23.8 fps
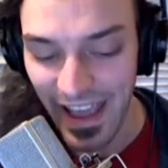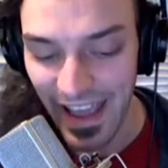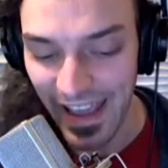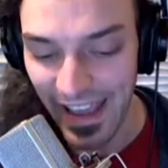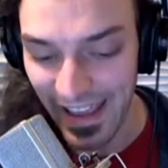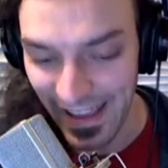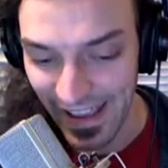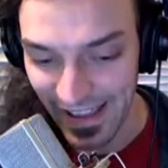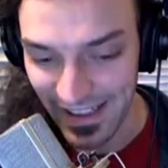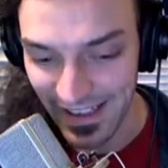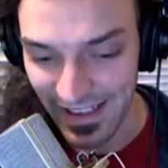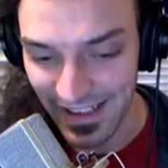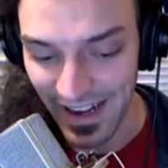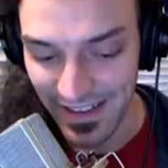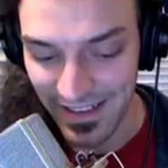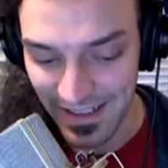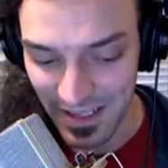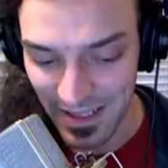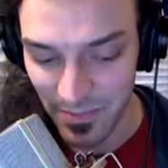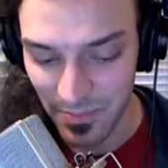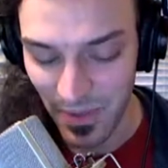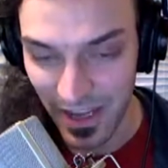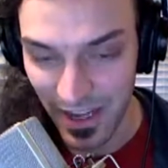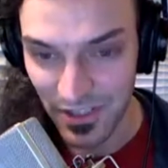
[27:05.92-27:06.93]
And I
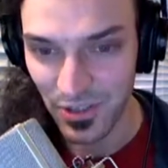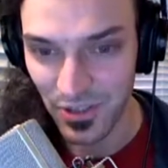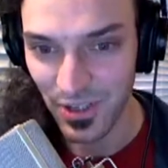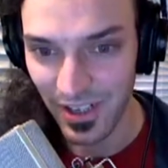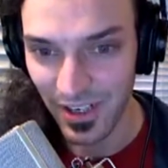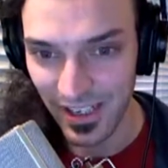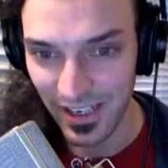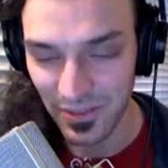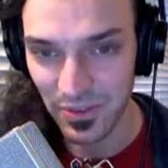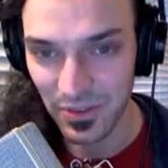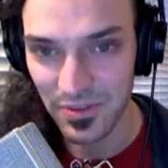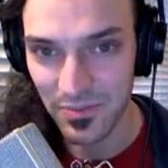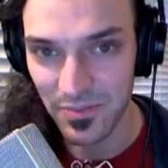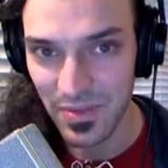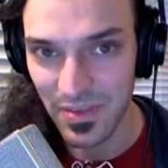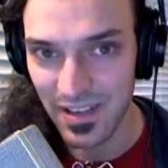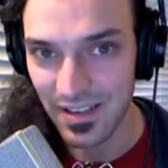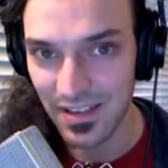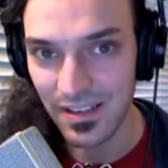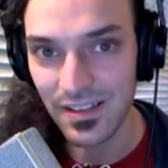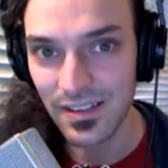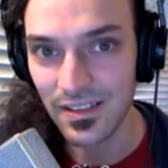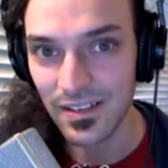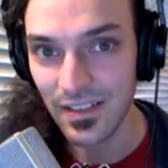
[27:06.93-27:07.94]
think Patreon would
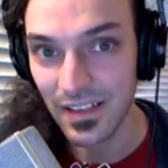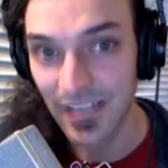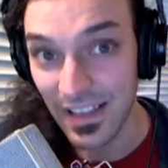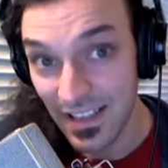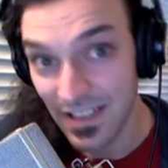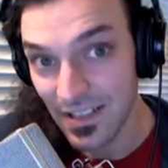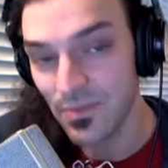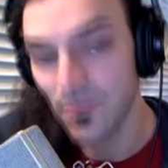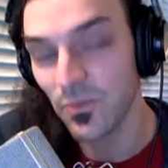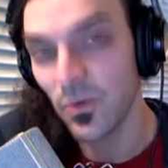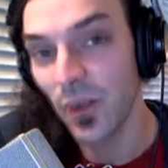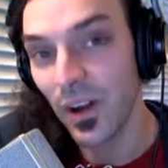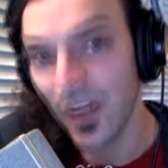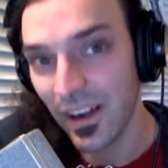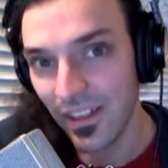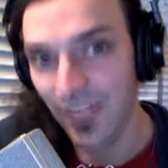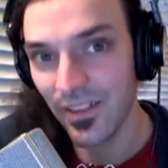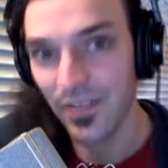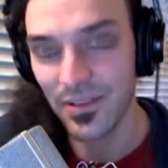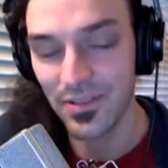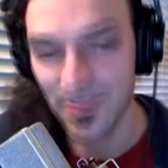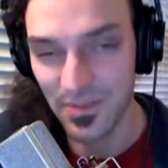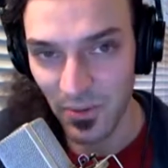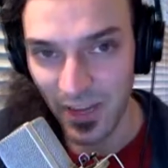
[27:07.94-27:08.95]
be is one of
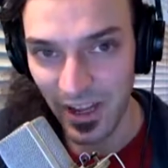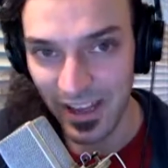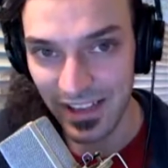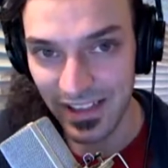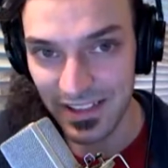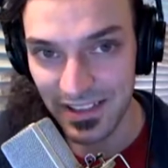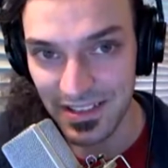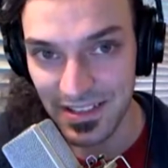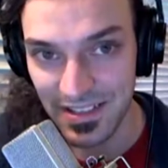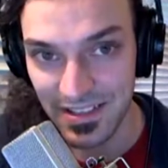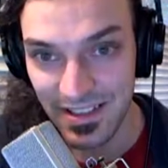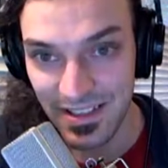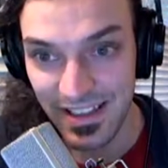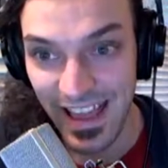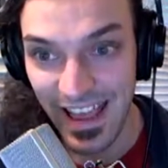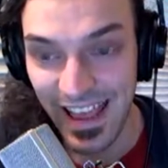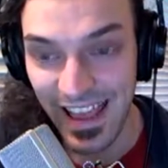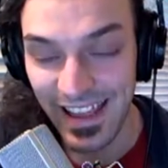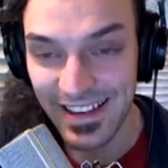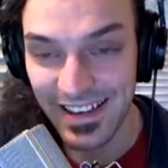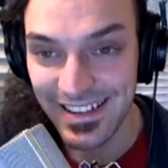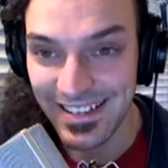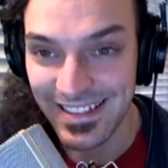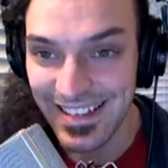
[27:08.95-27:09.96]
those ways
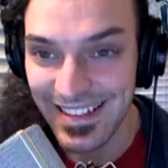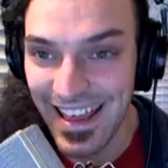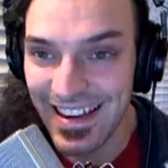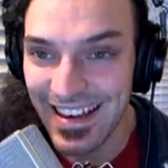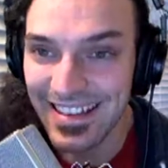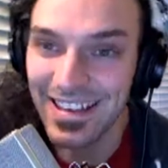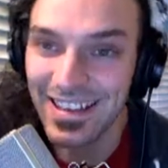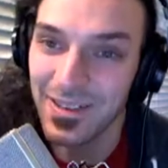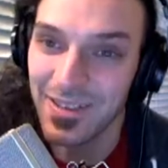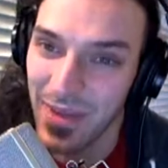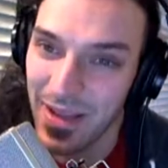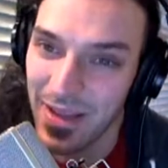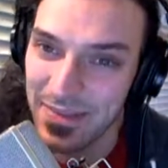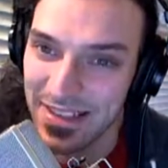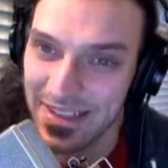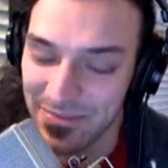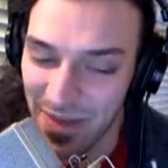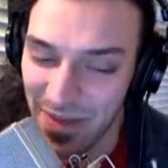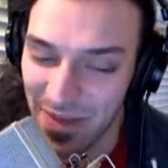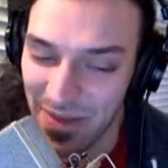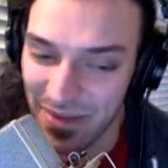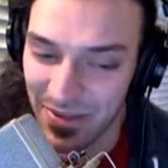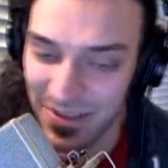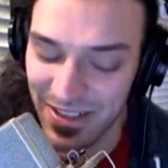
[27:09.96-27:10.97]
that that again maybe
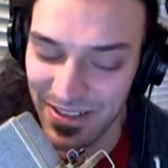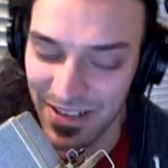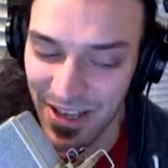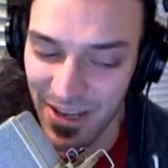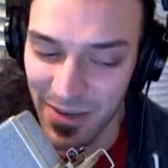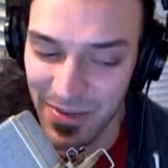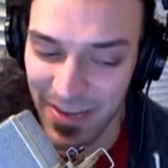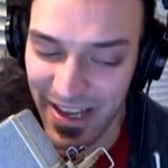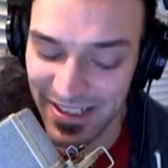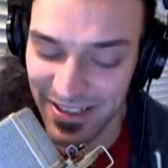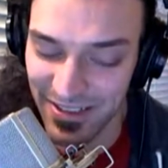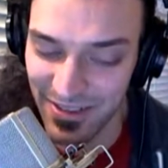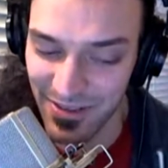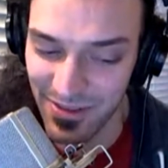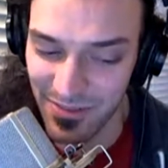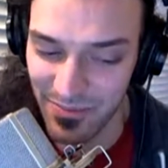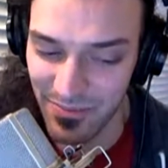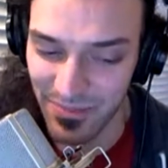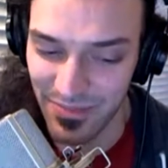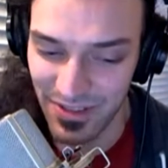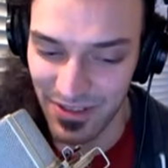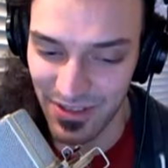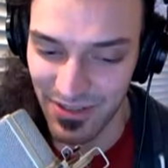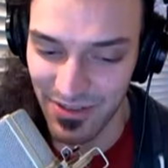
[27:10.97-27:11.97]
maybe to go back to the
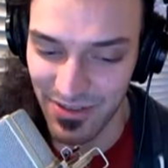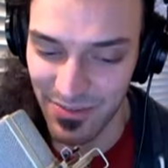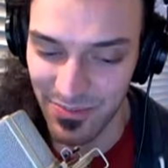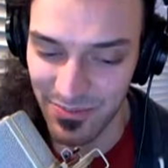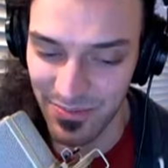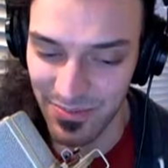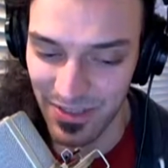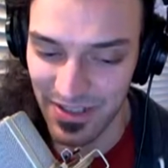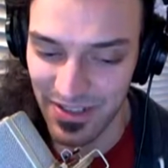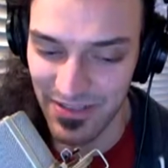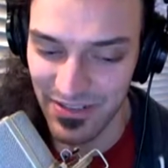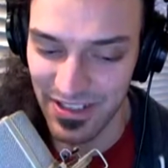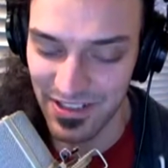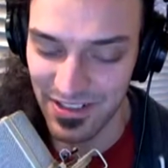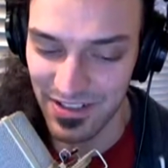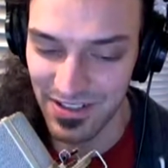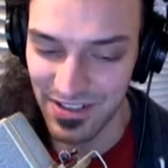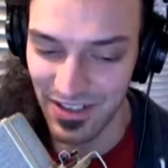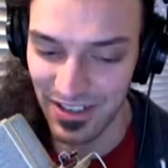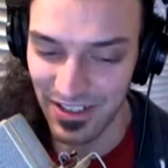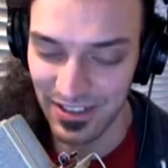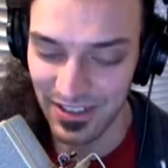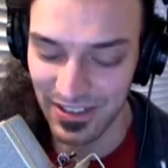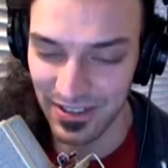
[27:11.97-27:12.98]
to the previous
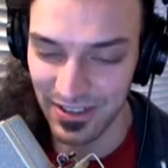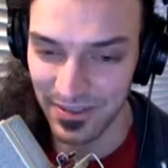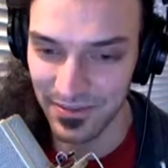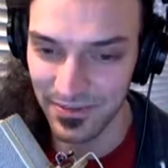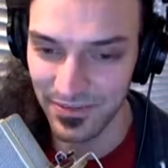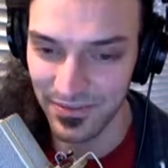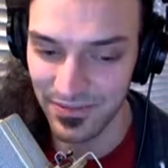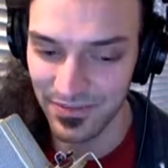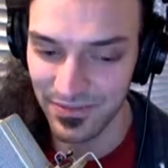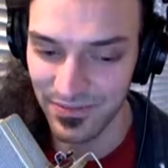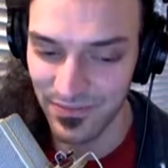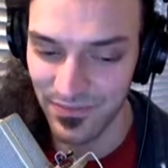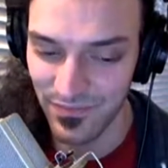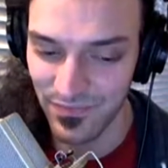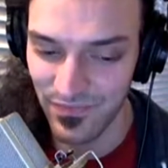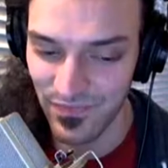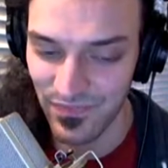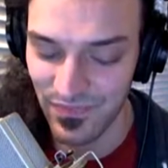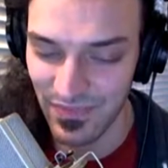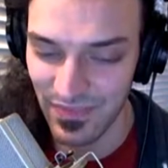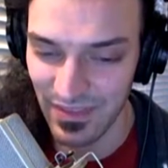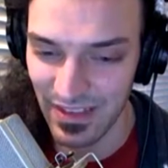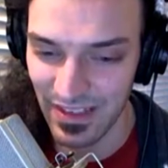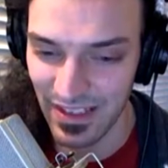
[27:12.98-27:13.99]
talk of,
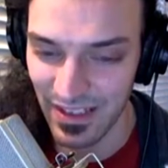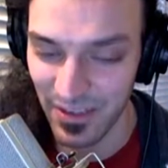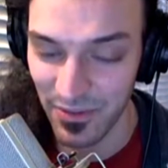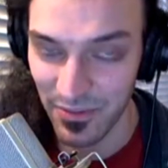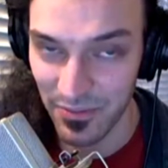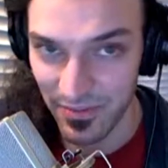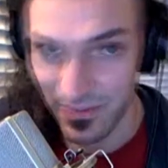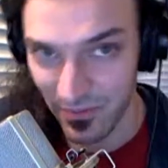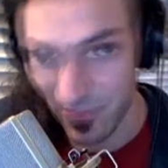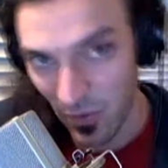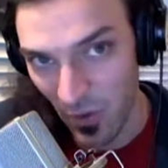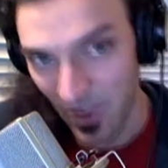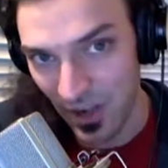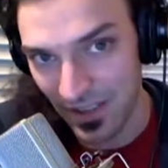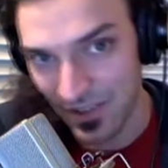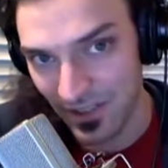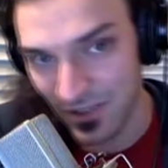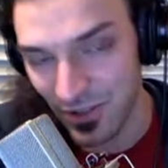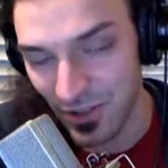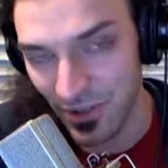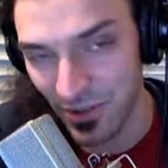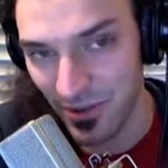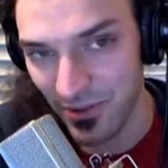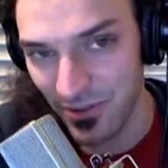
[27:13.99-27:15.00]
you know, one
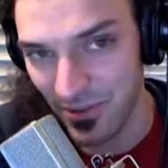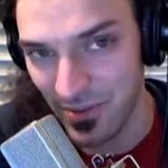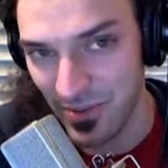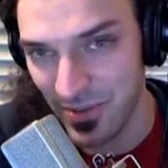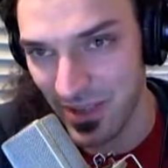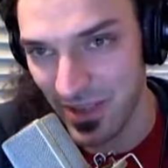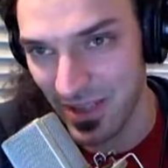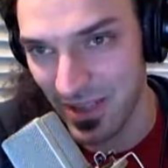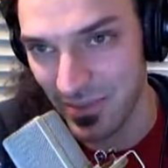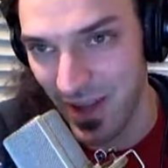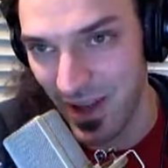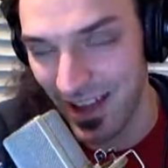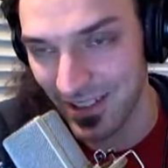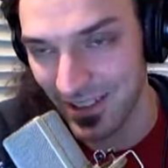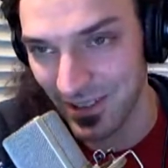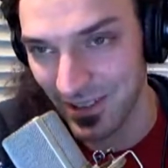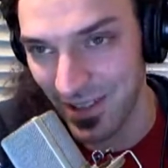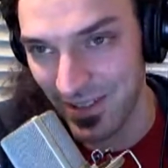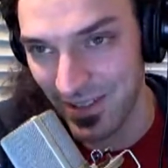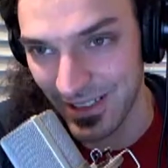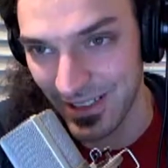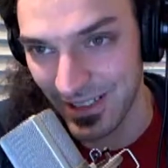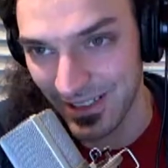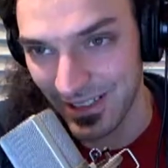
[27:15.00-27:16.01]
two or three big
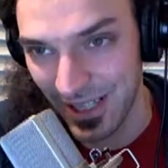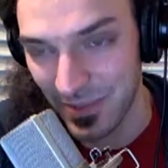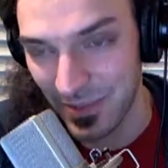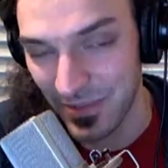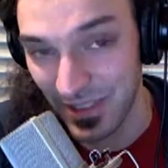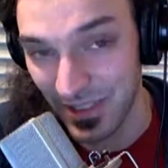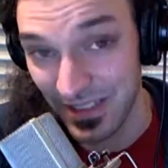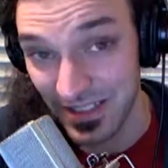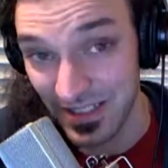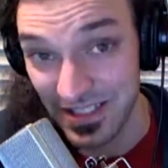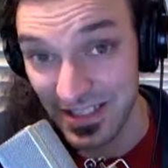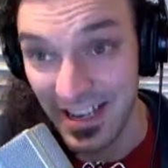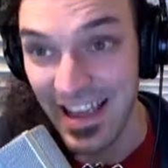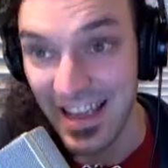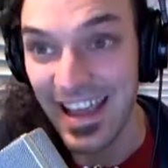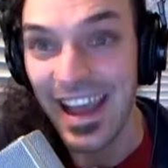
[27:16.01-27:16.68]
monolithic companies.